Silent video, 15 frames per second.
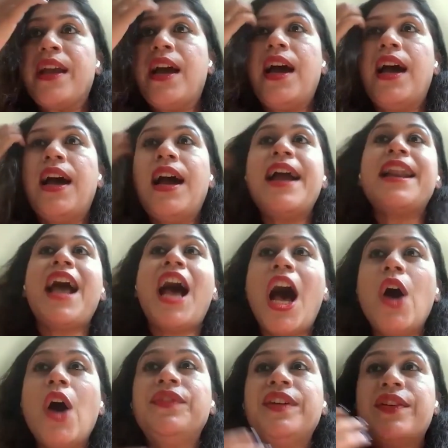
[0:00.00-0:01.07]
and
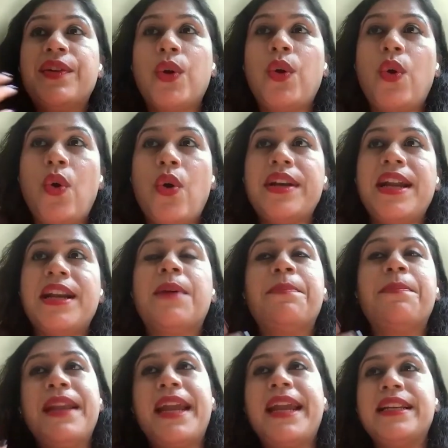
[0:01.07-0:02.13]
how they record and
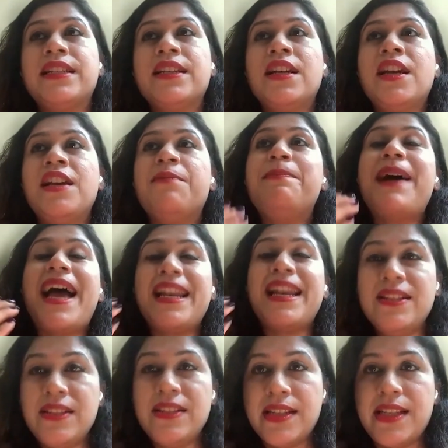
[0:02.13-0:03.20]
update
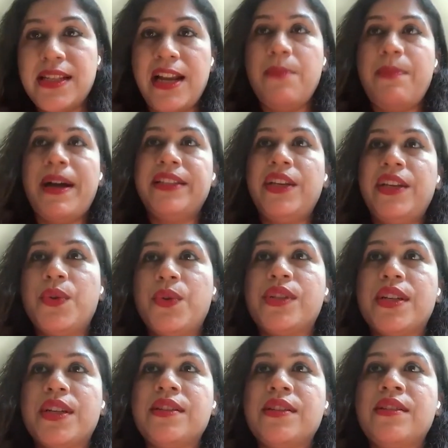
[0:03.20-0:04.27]
balances held by the
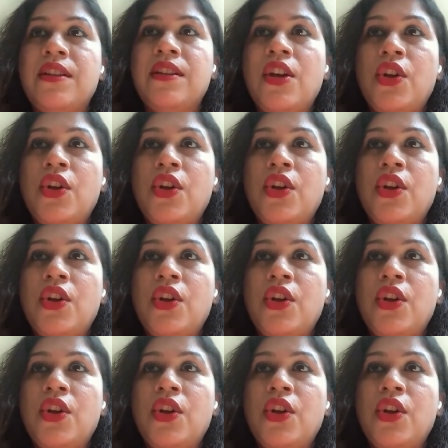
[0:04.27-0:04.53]
users.